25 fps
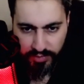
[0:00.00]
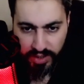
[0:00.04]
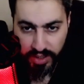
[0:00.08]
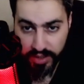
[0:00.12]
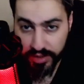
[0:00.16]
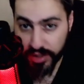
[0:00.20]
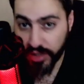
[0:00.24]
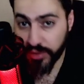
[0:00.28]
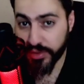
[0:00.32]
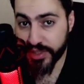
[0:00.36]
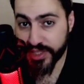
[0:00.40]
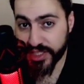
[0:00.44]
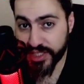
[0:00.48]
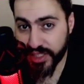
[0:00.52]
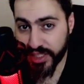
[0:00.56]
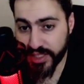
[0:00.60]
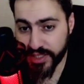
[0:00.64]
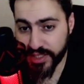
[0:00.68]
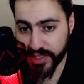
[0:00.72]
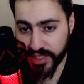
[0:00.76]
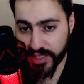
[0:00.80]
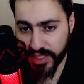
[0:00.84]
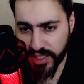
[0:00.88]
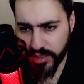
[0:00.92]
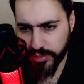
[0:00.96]
That was a
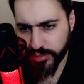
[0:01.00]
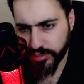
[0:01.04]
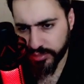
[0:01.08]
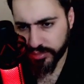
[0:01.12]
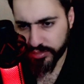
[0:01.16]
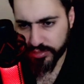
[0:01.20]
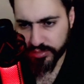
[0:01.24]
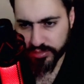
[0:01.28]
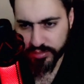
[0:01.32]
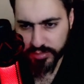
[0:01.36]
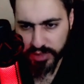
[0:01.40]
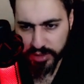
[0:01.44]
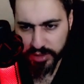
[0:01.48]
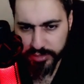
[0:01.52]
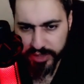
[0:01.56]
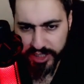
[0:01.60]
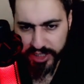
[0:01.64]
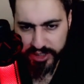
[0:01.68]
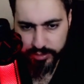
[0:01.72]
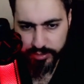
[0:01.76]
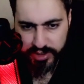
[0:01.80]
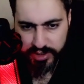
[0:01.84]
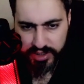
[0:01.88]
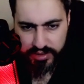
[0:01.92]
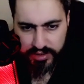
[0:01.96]
nice game.
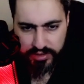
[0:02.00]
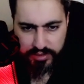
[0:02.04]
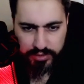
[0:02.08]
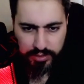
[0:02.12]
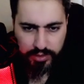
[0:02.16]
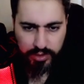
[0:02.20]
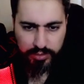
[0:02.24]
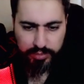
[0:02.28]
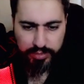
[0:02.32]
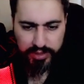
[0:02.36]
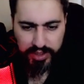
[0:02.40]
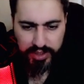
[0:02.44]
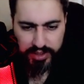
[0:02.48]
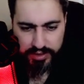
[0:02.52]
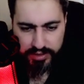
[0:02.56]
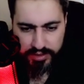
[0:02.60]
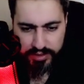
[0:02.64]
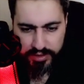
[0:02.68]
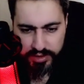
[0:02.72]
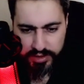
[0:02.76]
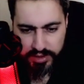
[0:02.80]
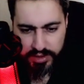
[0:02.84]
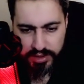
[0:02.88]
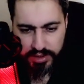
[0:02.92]
Mattbeer, well played.